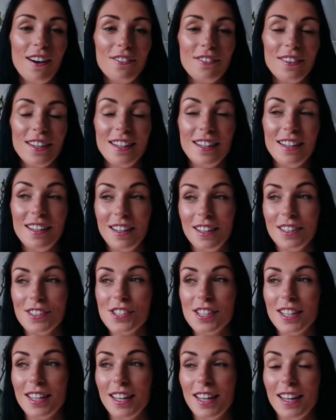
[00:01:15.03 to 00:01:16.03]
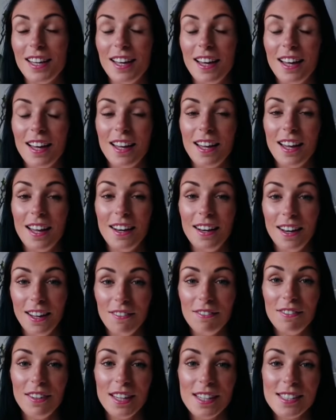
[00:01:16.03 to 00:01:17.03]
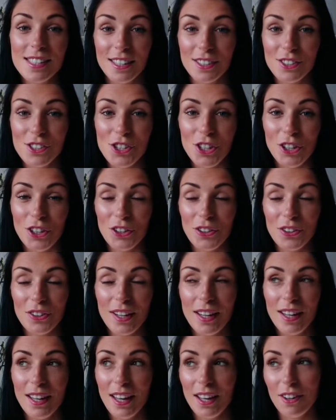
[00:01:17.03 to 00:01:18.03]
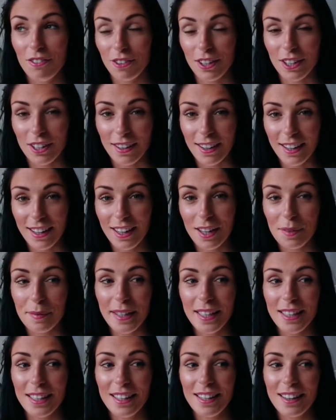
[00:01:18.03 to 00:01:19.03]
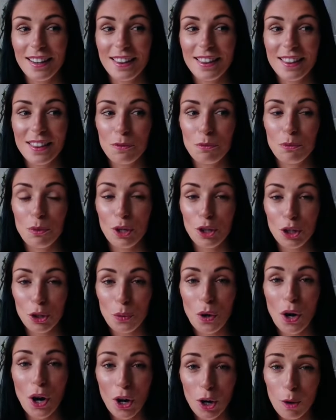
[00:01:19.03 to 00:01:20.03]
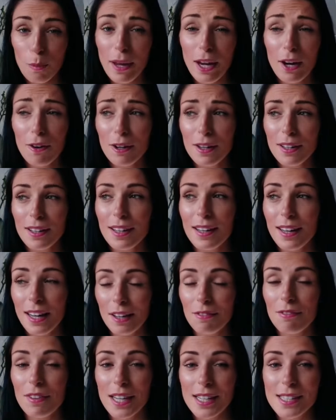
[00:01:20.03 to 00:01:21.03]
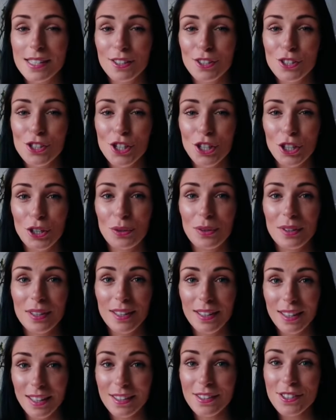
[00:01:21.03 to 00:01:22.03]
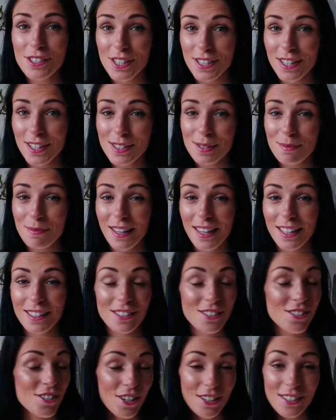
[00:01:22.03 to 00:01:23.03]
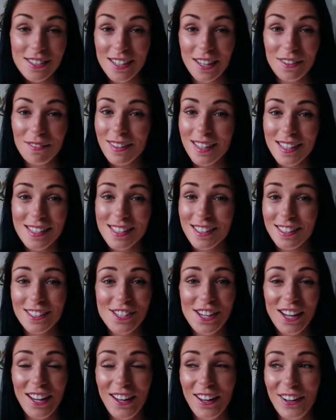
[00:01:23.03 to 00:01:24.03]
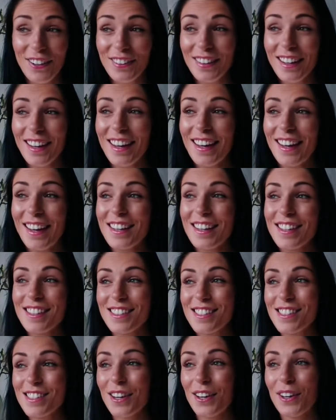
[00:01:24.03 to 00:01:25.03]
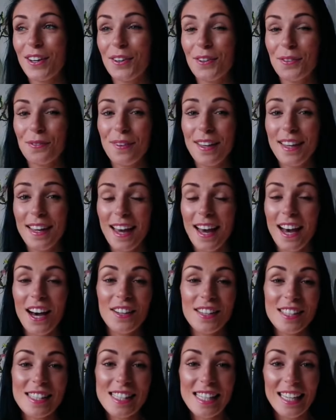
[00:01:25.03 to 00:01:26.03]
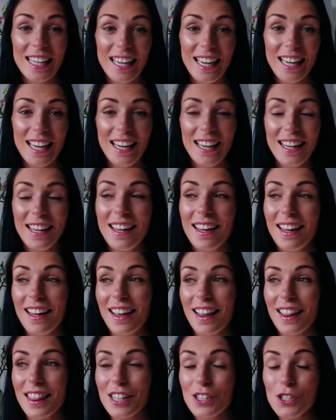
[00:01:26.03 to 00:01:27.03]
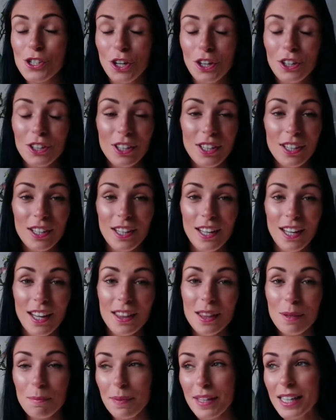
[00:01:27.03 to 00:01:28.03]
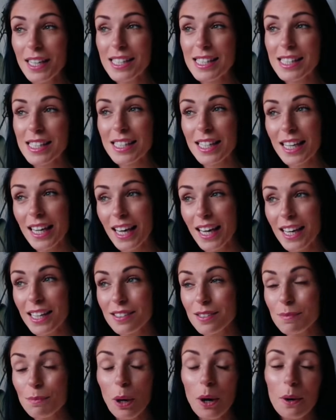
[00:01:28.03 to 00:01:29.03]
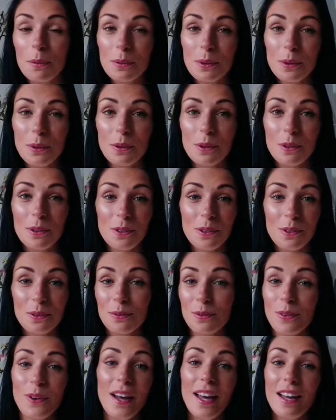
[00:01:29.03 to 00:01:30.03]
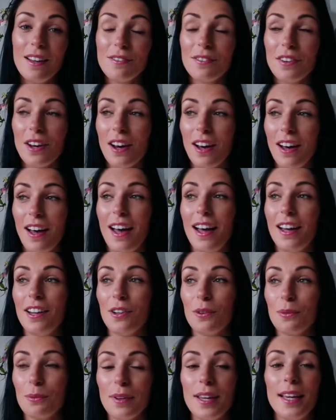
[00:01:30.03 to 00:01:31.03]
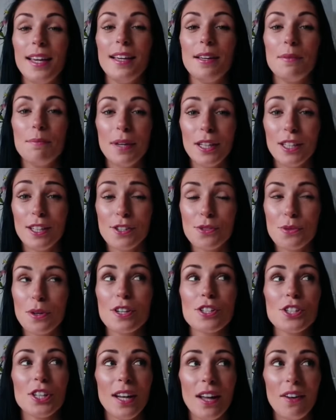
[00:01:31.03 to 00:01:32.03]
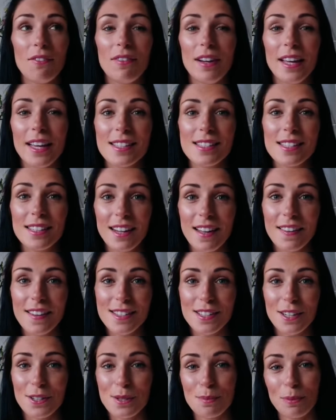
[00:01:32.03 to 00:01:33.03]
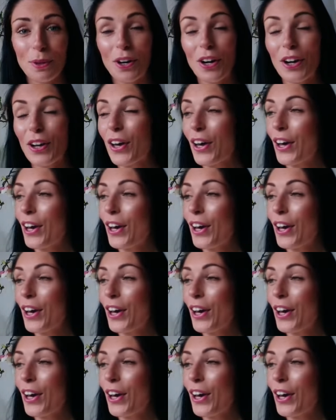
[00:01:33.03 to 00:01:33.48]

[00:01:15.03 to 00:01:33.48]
we literally Netflix and chill every night. I mean, when you are a parent, Netflix and chill literally does mean just Netflix and chill. So we get out the tea, the chocolate, the biscuits, popcorn, whatever, and we binge watch Netflix like there's no tomorrow.